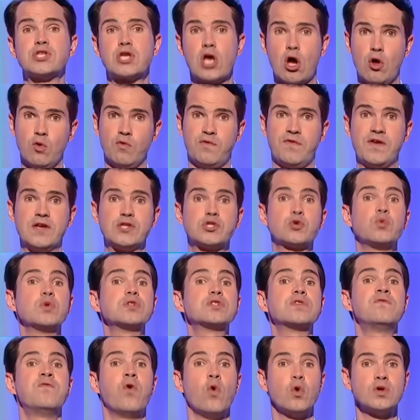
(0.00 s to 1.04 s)
goldfish
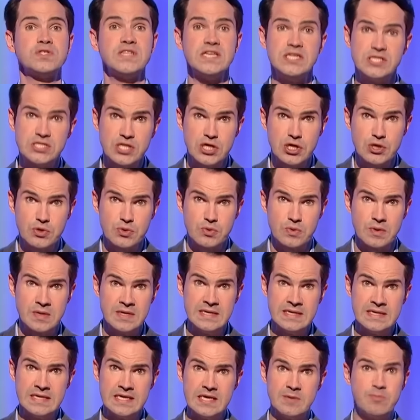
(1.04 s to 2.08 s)
was 42.
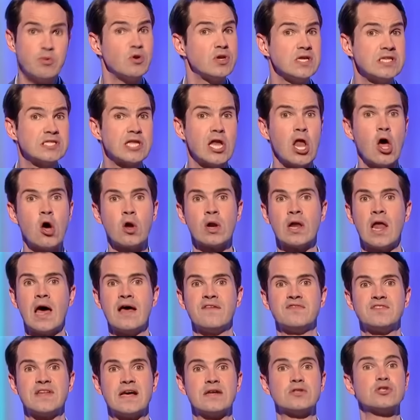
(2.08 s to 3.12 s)
He put his long
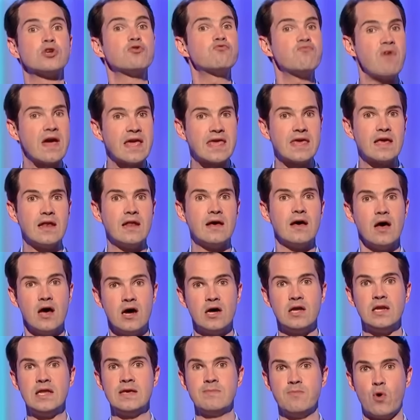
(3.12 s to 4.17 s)
life down to regular
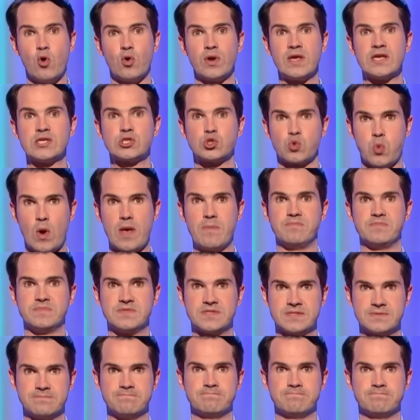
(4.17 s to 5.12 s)
early morning swims.